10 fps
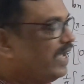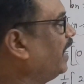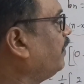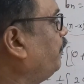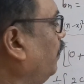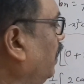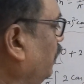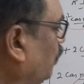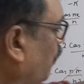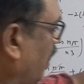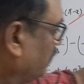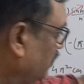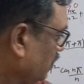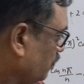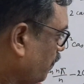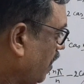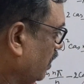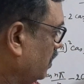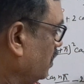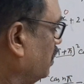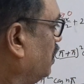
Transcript: Carefully you watch this part